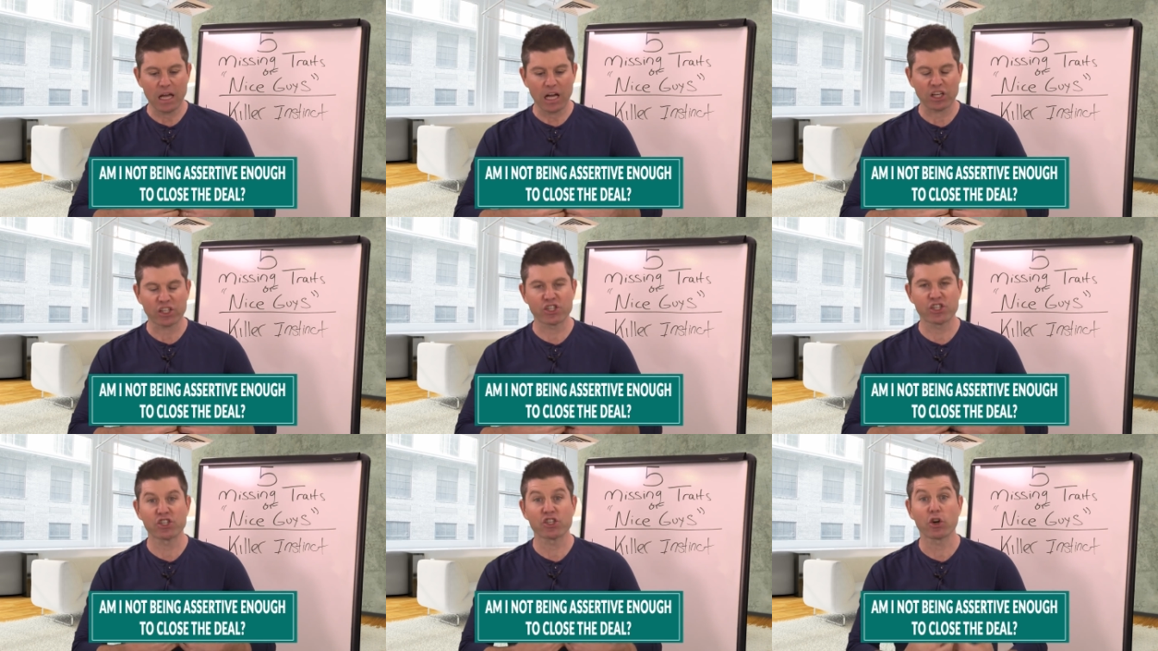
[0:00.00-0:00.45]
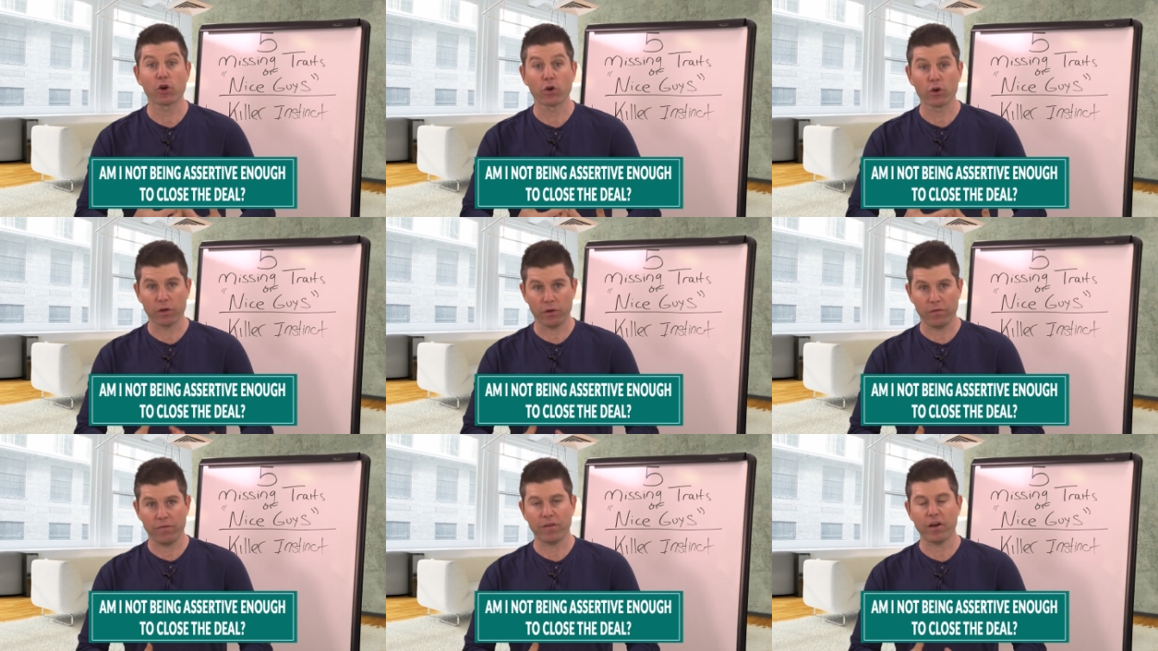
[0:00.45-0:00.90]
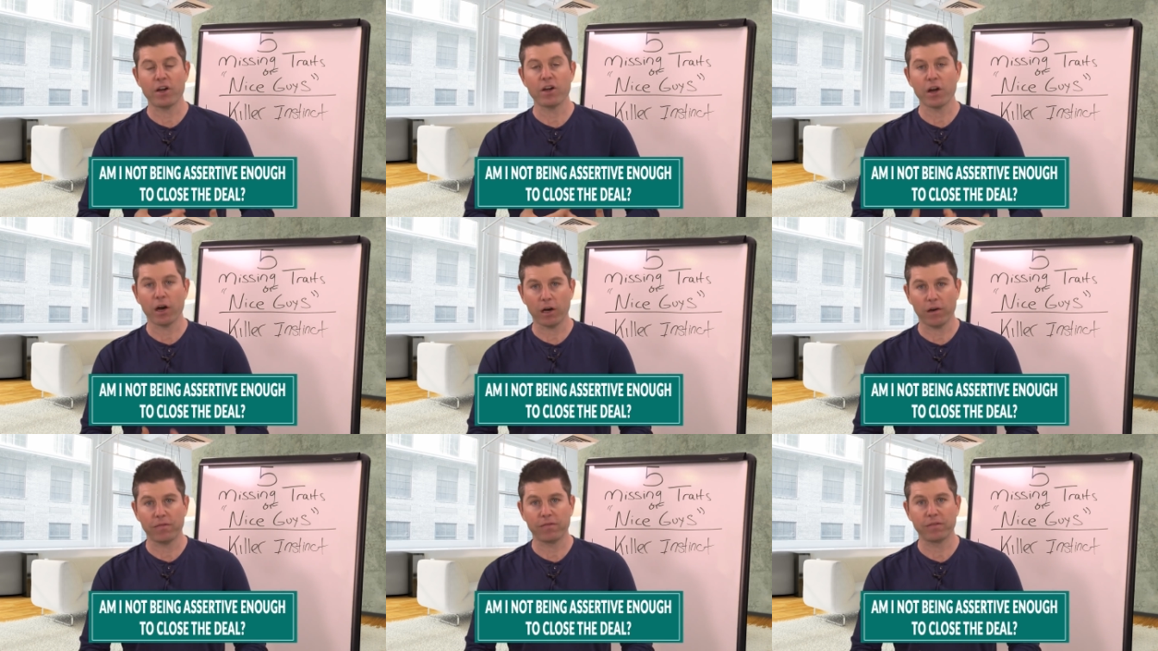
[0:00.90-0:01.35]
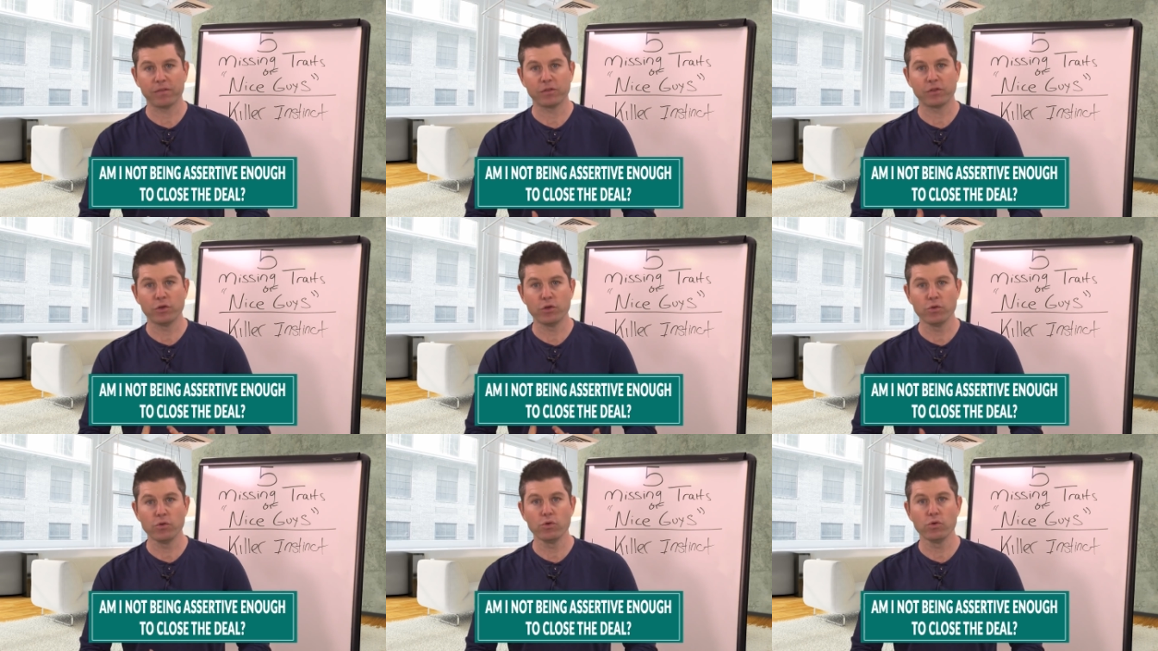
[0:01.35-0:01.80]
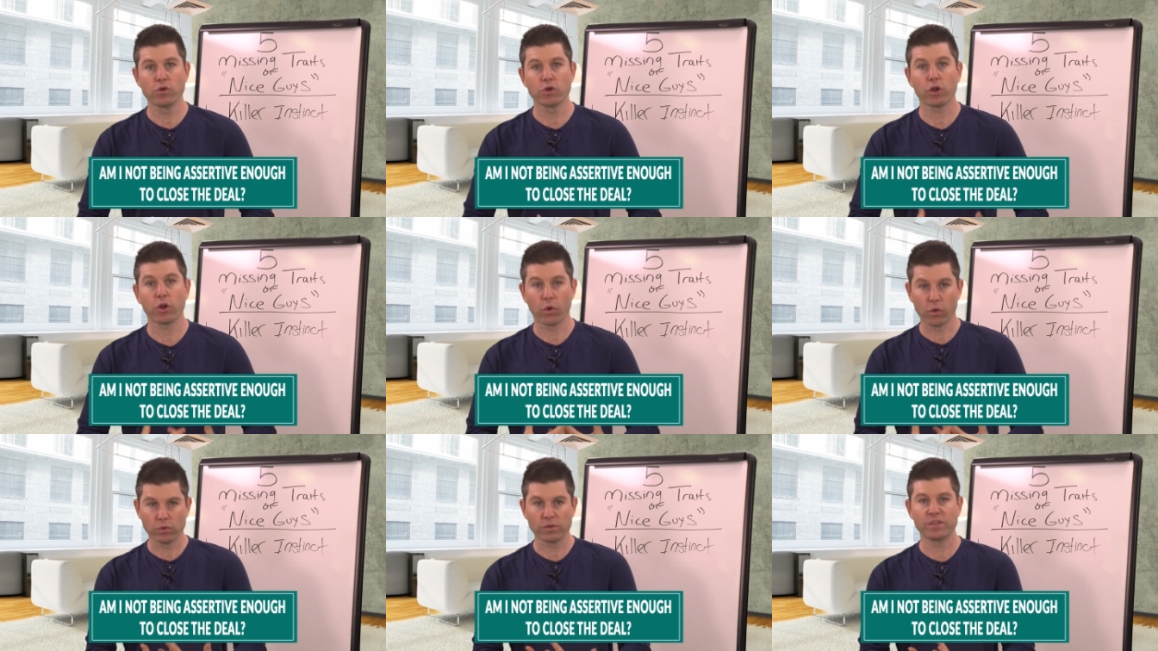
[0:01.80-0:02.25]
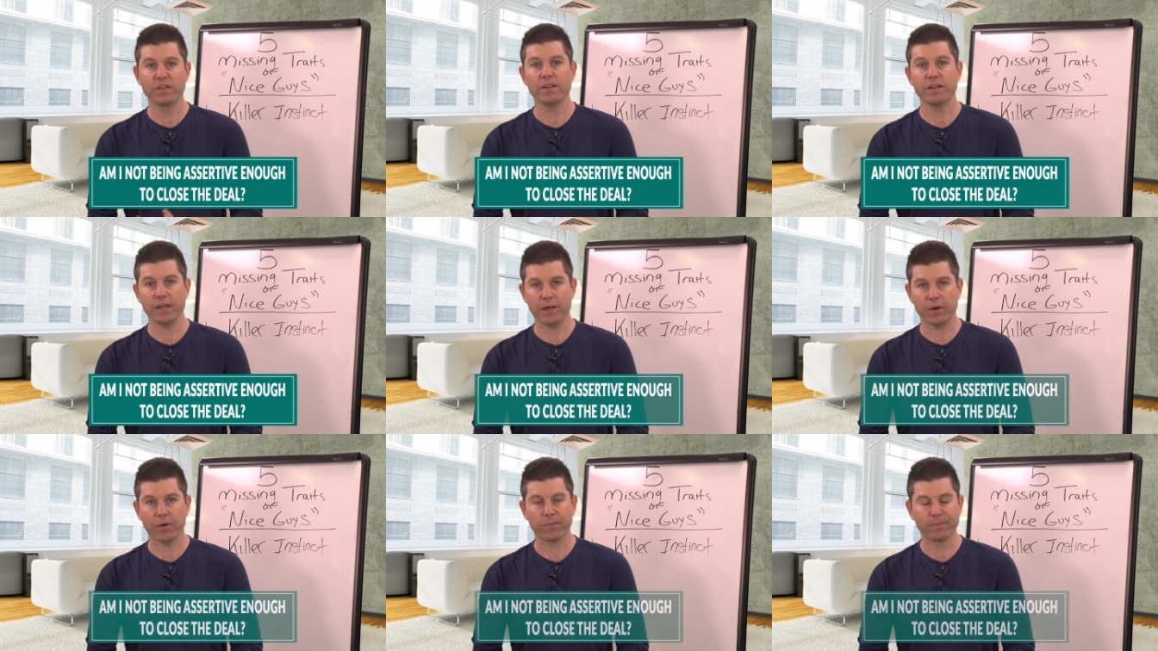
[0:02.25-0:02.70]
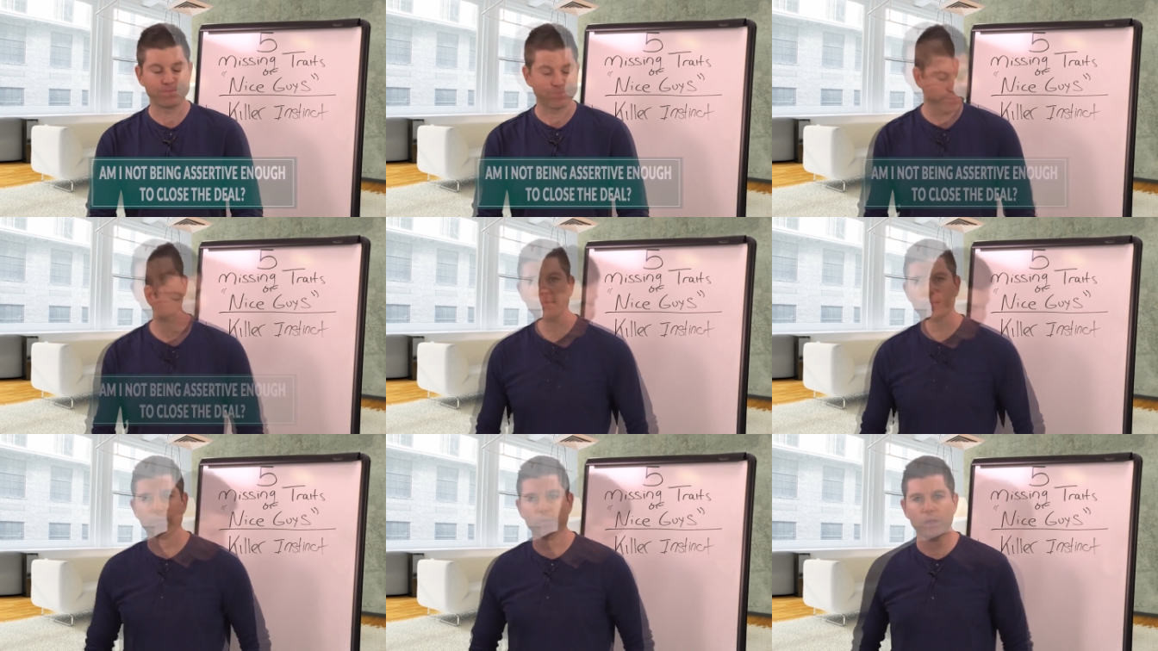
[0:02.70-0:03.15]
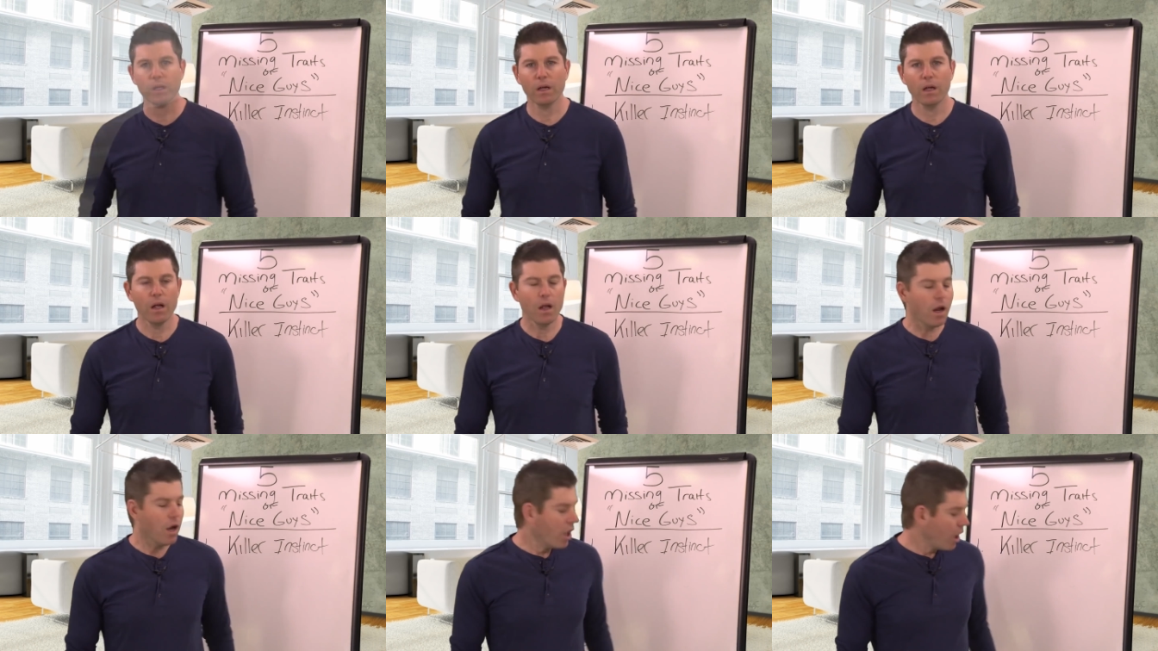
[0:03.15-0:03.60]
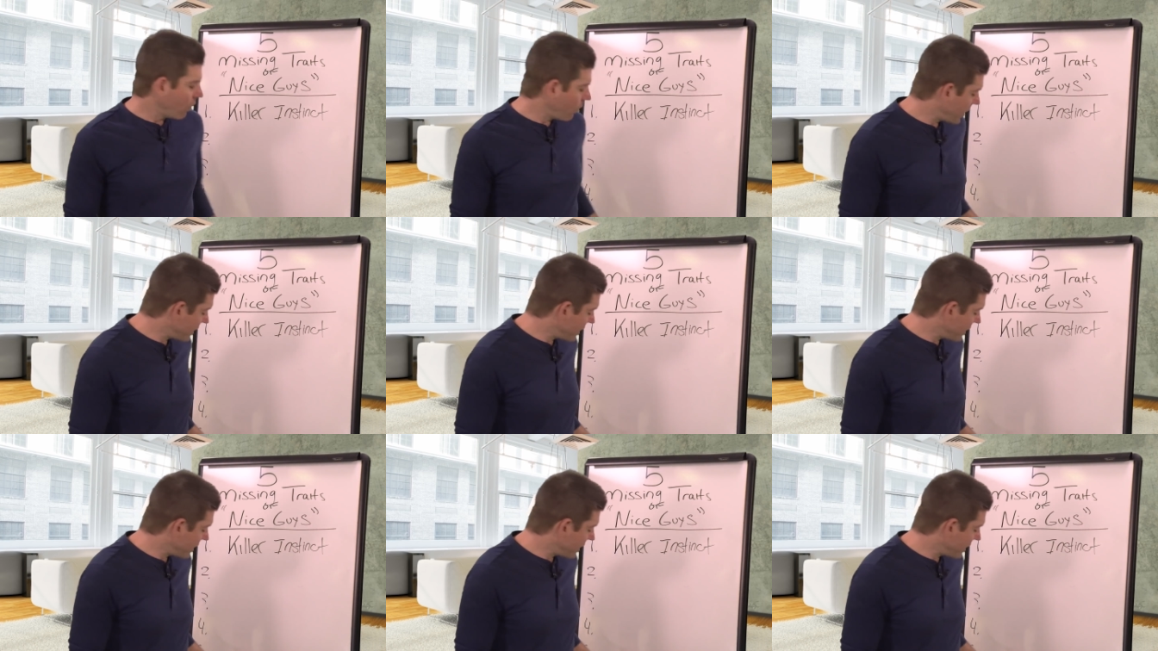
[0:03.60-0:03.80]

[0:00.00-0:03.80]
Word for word: assertive enough to close the deal? All